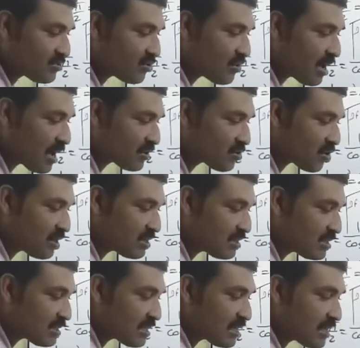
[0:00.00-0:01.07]
So, choice
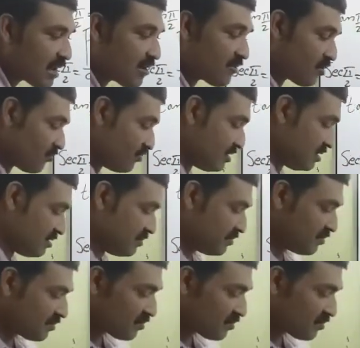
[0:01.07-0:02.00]
is none of this.